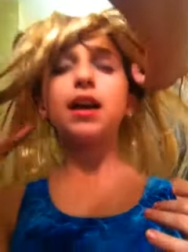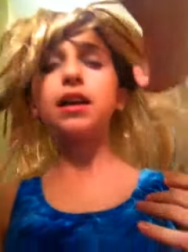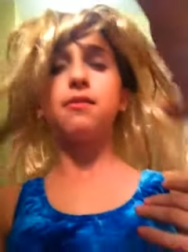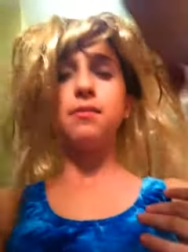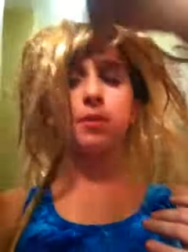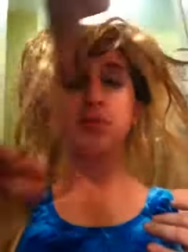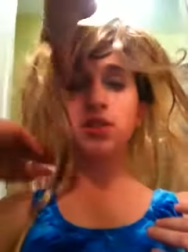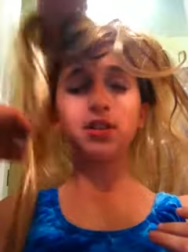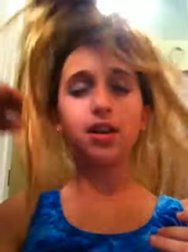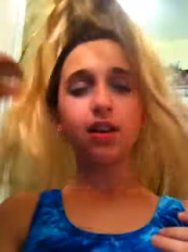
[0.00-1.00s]
I can't remember.
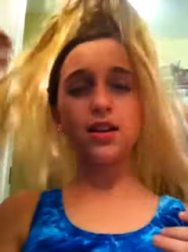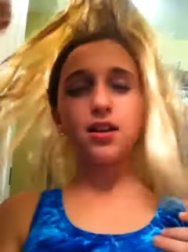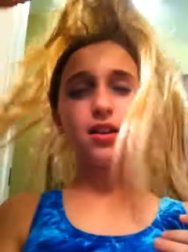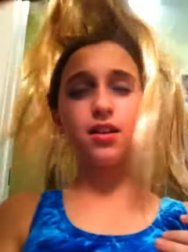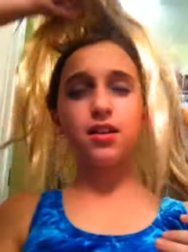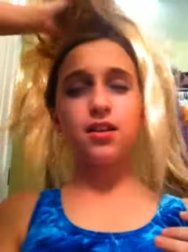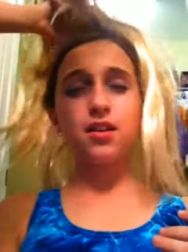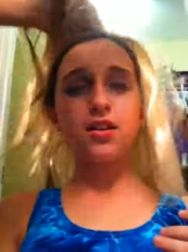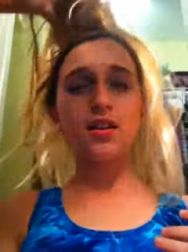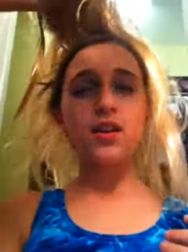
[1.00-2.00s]
Um, best of
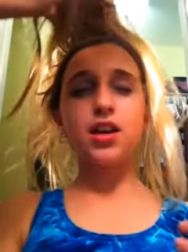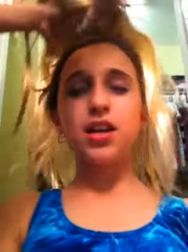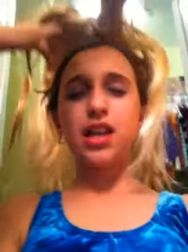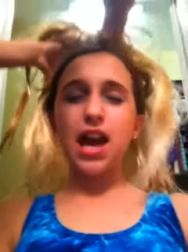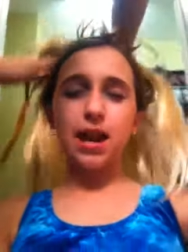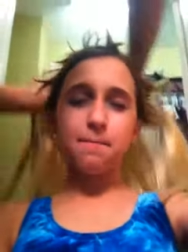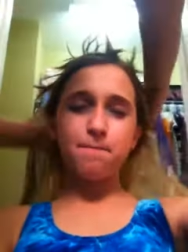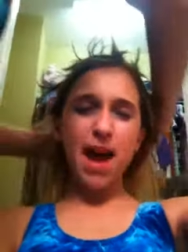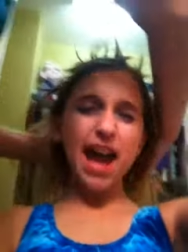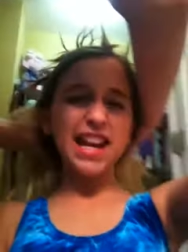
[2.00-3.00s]
both worlds. Get a
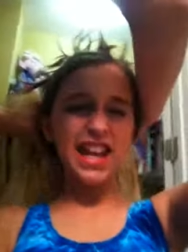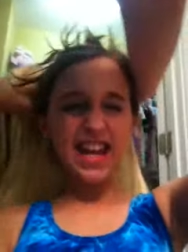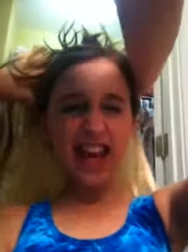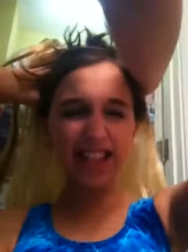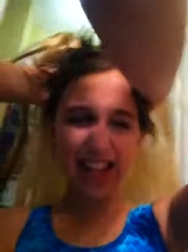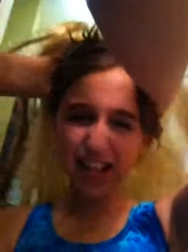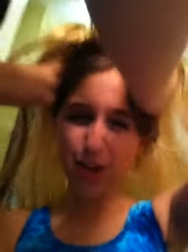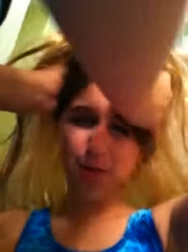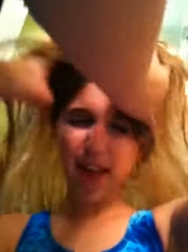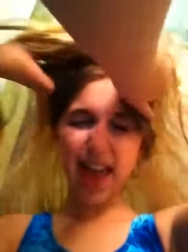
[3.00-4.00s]
party in
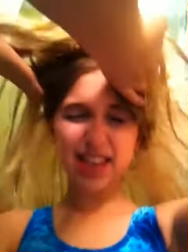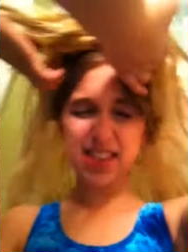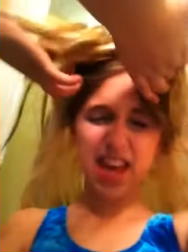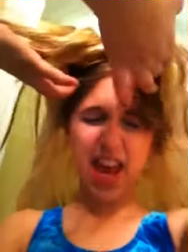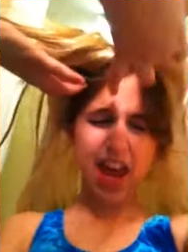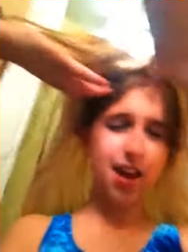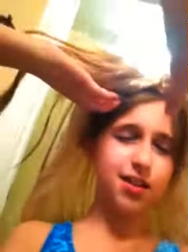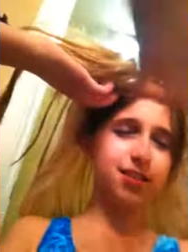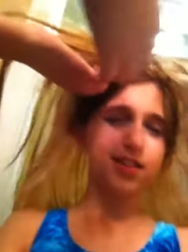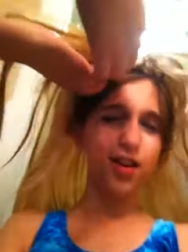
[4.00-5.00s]
then you
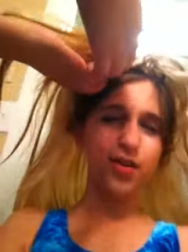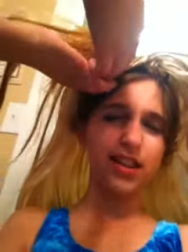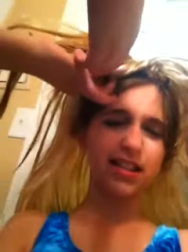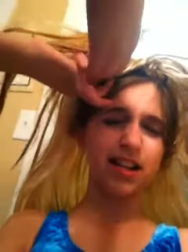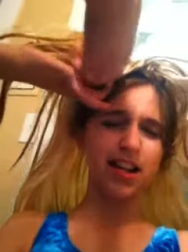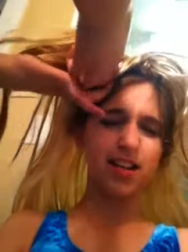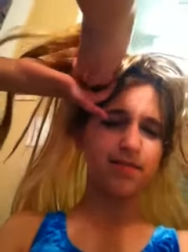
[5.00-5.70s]
Oh wait, that's not.